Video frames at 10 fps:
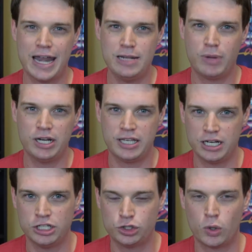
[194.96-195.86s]
anybody
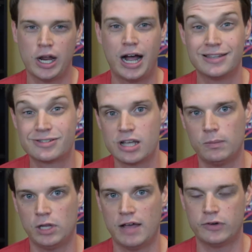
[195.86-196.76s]
can enjoy on
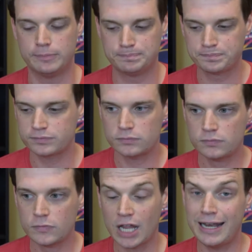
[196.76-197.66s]
some level.
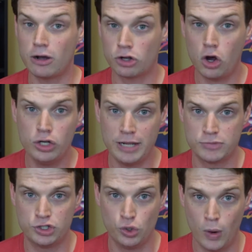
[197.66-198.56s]
Now,
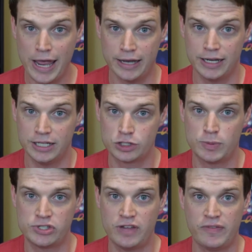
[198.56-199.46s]
Codenames Duet in
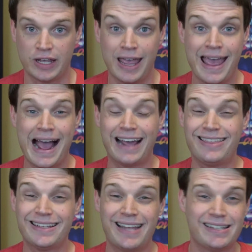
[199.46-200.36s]
specific, I
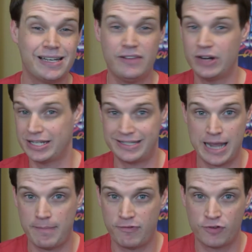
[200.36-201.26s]
think takes it even a
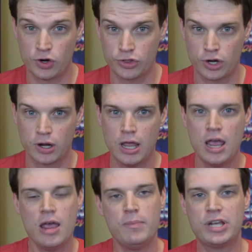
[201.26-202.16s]
step further.
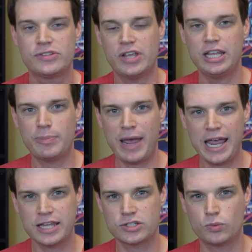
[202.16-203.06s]
Because in the
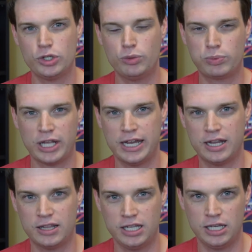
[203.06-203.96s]
past, when you
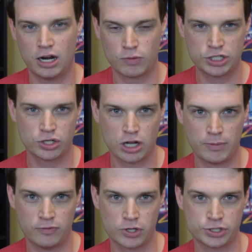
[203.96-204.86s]
played the original
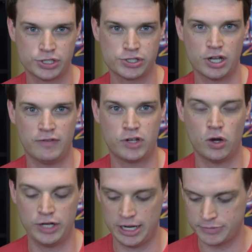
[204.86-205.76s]
couple versions of
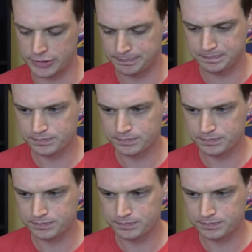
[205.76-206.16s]
Codenames,